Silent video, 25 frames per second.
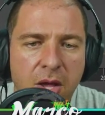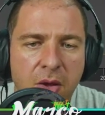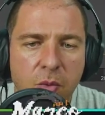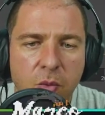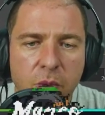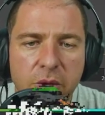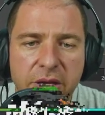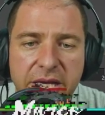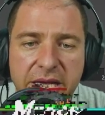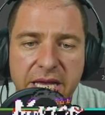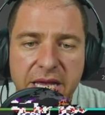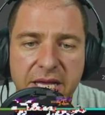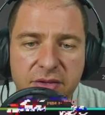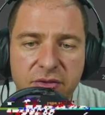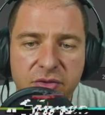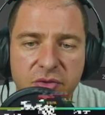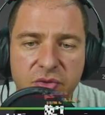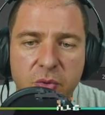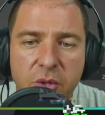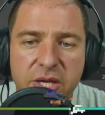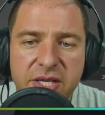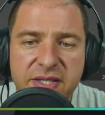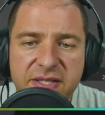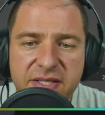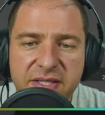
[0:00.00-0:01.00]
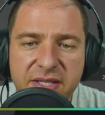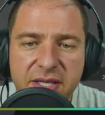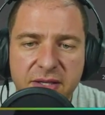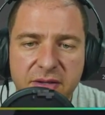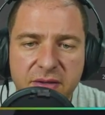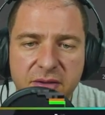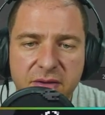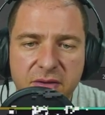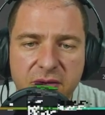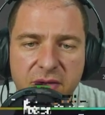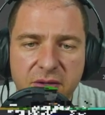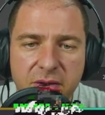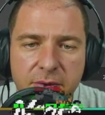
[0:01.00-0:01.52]
we can twist
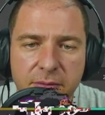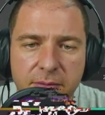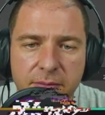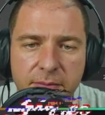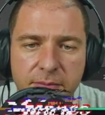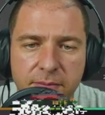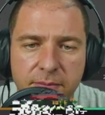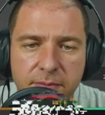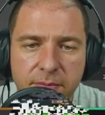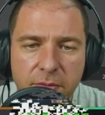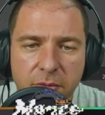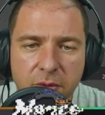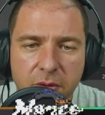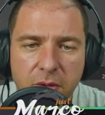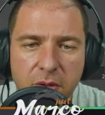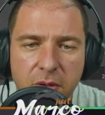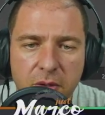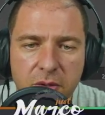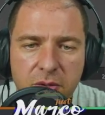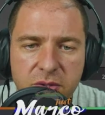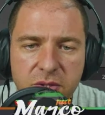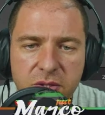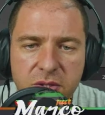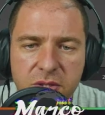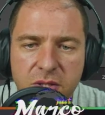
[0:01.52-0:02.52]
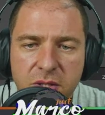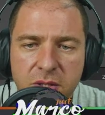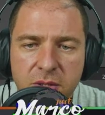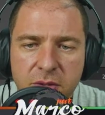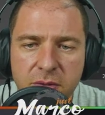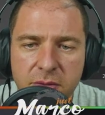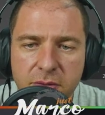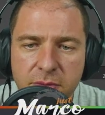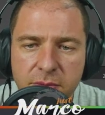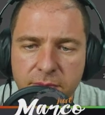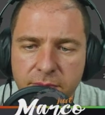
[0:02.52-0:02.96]
it also,